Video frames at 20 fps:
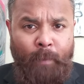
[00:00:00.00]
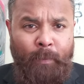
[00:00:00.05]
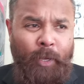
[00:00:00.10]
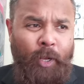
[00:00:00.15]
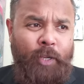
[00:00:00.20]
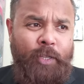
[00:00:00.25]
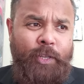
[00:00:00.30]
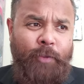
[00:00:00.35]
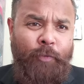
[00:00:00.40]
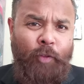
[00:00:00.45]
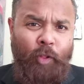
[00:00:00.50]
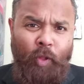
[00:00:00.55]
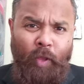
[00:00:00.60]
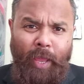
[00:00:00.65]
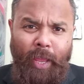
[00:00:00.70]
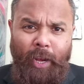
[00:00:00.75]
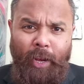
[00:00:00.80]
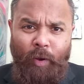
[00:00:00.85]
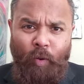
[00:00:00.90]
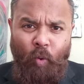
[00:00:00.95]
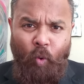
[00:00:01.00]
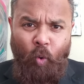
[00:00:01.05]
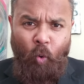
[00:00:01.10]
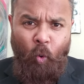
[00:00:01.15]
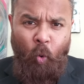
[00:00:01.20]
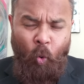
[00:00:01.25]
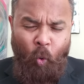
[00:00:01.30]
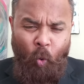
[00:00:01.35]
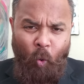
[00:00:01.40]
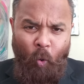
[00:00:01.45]
because if you look at it,
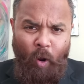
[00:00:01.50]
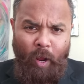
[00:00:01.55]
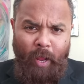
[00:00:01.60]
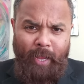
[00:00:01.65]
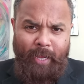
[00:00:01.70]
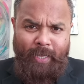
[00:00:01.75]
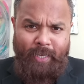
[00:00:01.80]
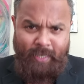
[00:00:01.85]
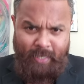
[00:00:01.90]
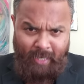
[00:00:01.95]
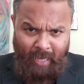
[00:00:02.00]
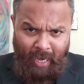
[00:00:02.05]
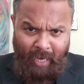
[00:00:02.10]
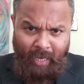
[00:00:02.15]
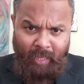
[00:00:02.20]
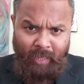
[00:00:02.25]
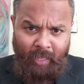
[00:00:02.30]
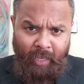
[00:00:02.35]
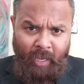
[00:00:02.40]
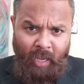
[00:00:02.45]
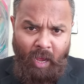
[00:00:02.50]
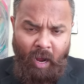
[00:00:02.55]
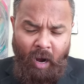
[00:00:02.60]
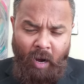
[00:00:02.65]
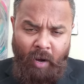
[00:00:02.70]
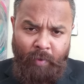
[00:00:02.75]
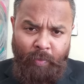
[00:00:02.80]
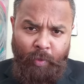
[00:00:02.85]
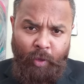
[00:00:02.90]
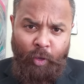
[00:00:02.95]
who exactly
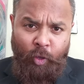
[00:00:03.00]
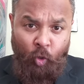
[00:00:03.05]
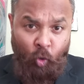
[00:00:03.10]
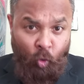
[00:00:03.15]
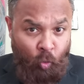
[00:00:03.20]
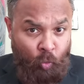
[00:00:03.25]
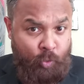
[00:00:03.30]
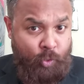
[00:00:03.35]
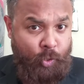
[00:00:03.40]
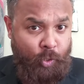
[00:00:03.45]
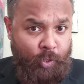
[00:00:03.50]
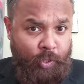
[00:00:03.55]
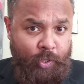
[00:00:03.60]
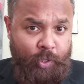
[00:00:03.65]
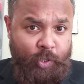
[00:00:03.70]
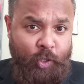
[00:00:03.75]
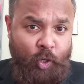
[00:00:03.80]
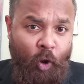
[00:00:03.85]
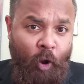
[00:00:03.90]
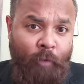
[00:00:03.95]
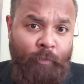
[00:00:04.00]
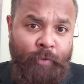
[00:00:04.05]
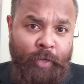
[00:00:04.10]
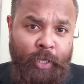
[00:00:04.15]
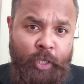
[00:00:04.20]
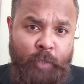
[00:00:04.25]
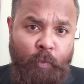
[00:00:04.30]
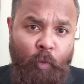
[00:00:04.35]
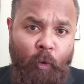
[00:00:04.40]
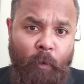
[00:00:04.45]
are the users of
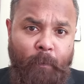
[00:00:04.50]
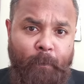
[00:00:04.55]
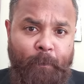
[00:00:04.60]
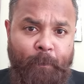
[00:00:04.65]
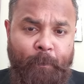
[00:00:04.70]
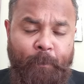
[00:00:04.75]
Facebook?